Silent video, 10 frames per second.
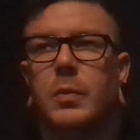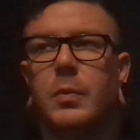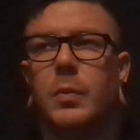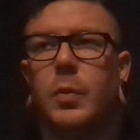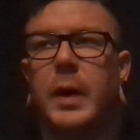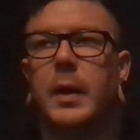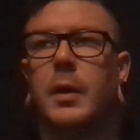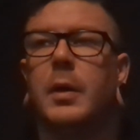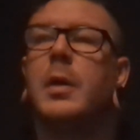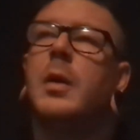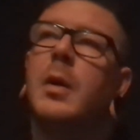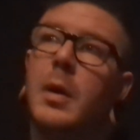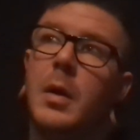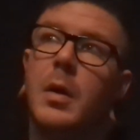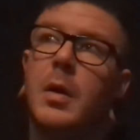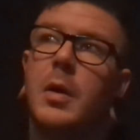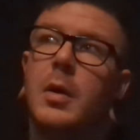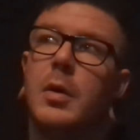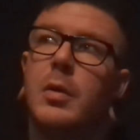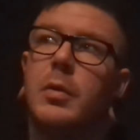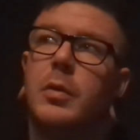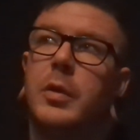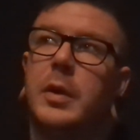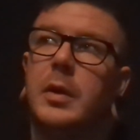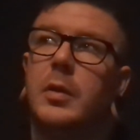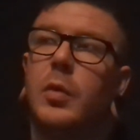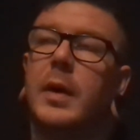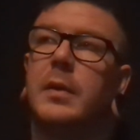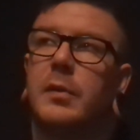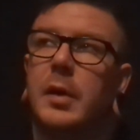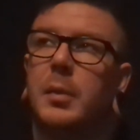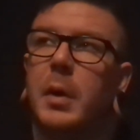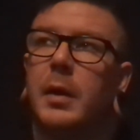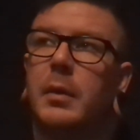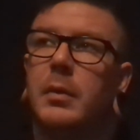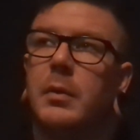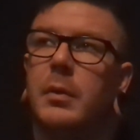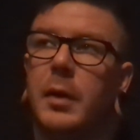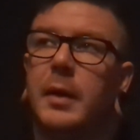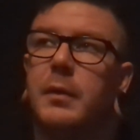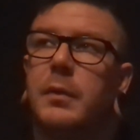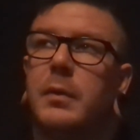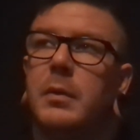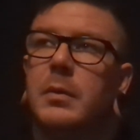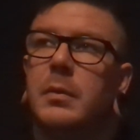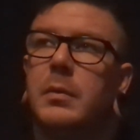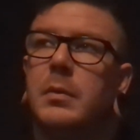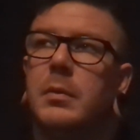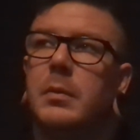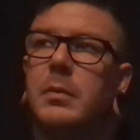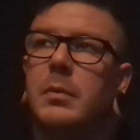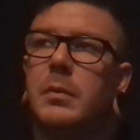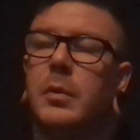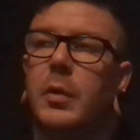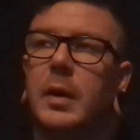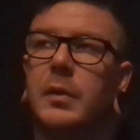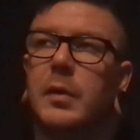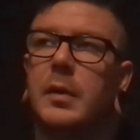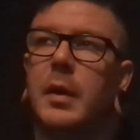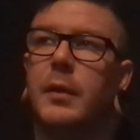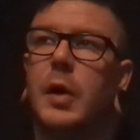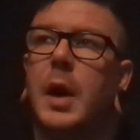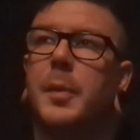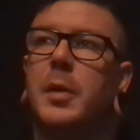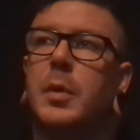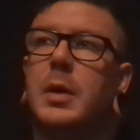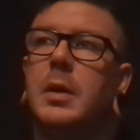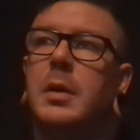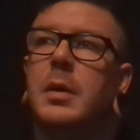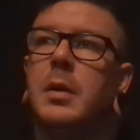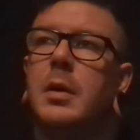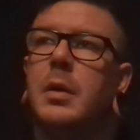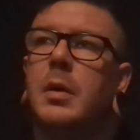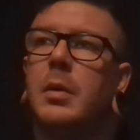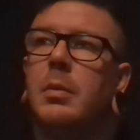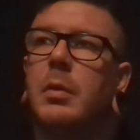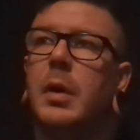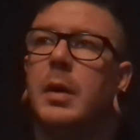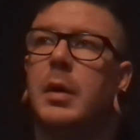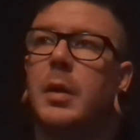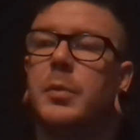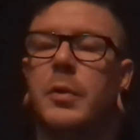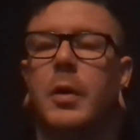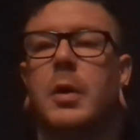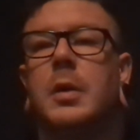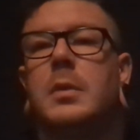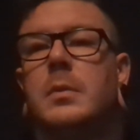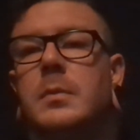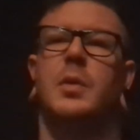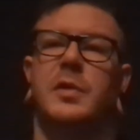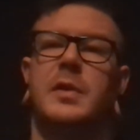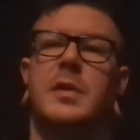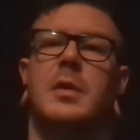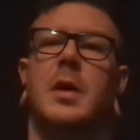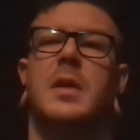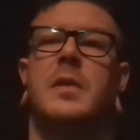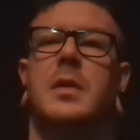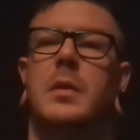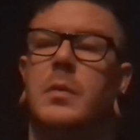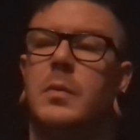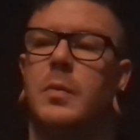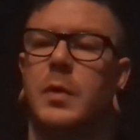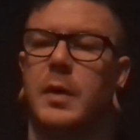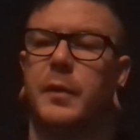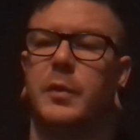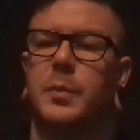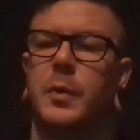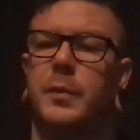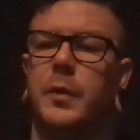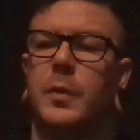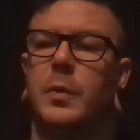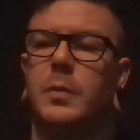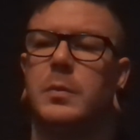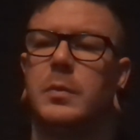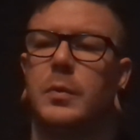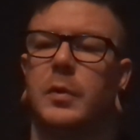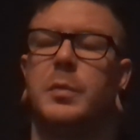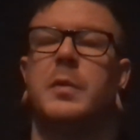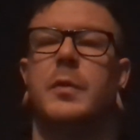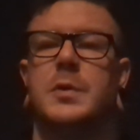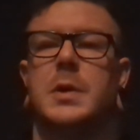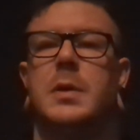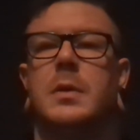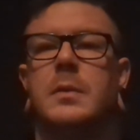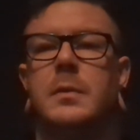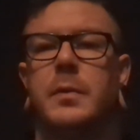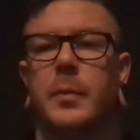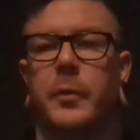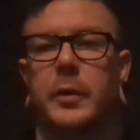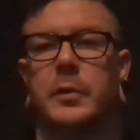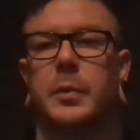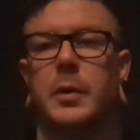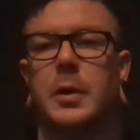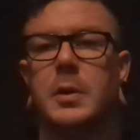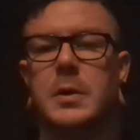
where the greatest thing in my life, the greatest thing that ever happened to me, ended up starting. I was 18 or 19 when I first moved to Richmond, Virginia from Fredericksburg.